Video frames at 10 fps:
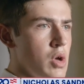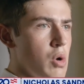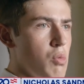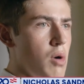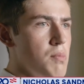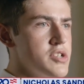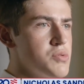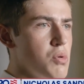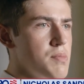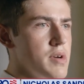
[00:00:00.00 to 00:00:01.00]
While much
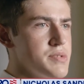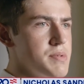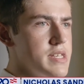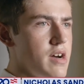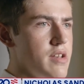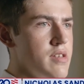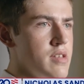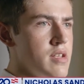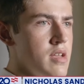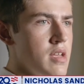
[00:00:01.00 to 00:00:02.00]
more must be done,
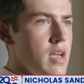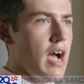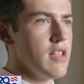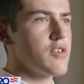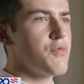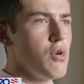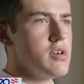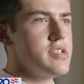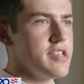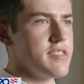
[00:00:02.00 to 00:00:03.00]
I look
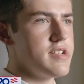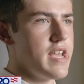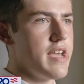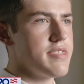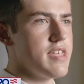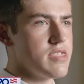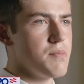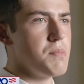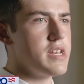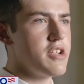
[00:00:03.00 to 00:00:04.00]
forward to the day that the
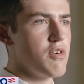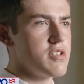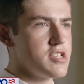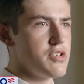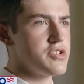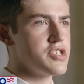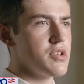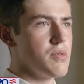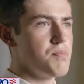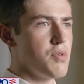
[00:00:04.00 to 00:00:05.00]
media returns
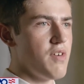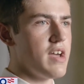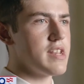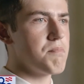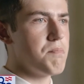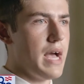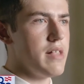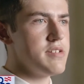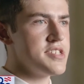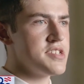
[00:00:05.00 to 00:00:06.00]
to providing
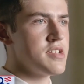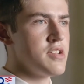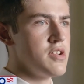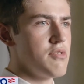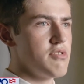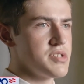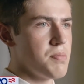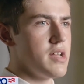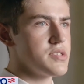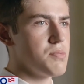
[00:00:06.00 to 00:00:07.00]
balanced,
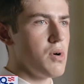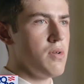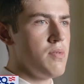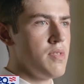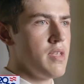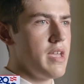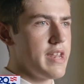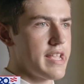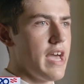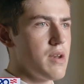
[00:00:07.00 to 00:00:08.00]
responsible, and
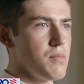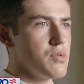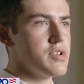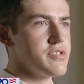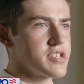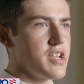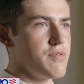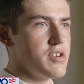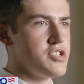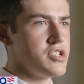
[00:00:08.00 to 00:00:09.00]
accountable news
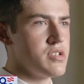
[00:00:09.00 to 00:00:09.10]
coverage.